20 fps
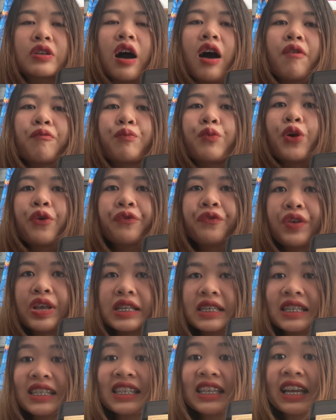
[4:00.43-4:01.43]
of
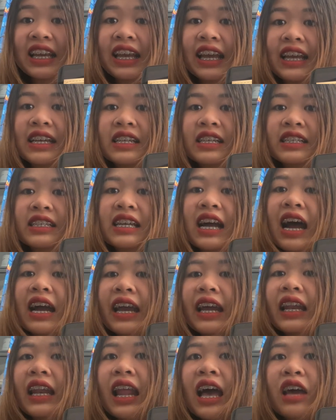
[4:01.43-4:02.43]
proficiency in the
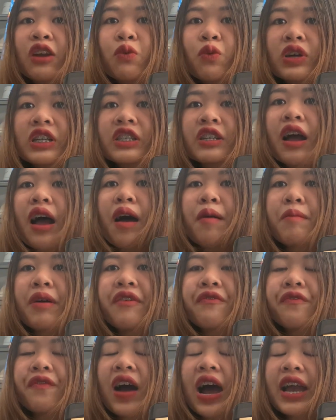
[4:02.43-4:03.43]
target language
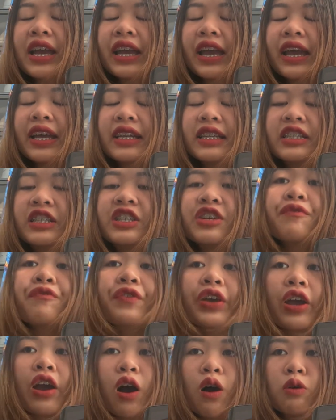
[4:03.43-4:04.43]
may find it
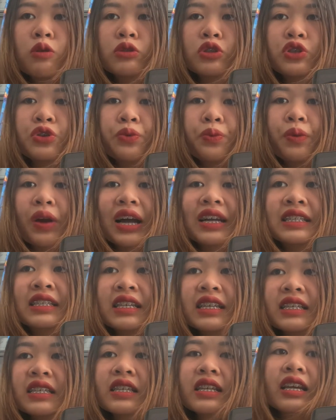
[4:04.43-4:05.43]
difficult to
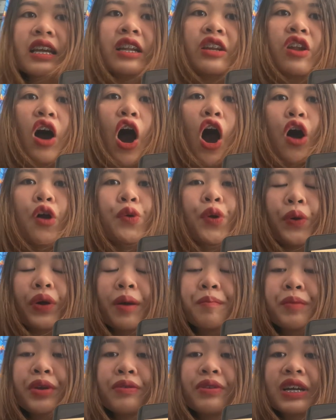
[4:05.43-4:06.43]
practice in oral
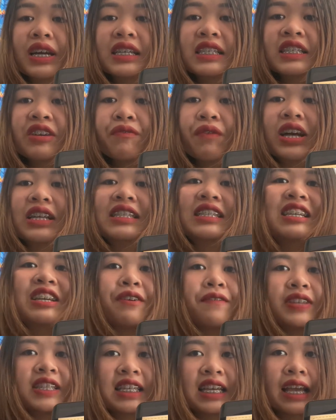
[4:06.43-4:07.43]
communicative
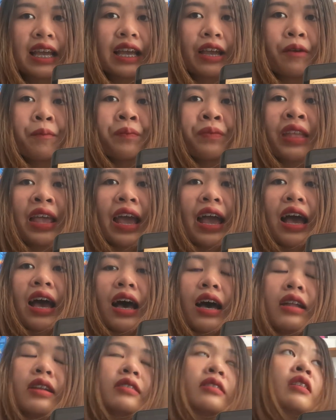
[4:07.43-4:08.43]
activity,
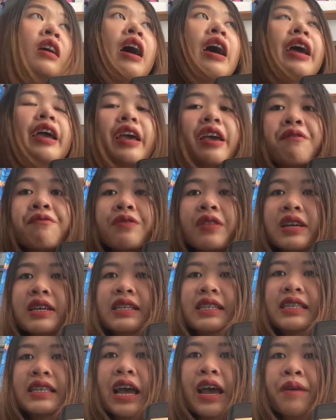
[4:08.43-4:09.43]
and if the
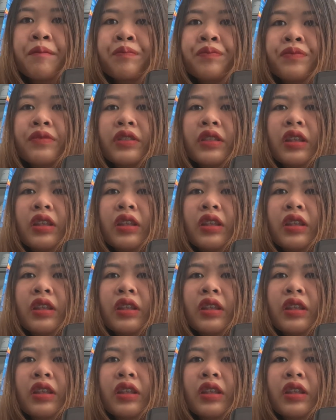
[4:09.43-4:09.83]
exam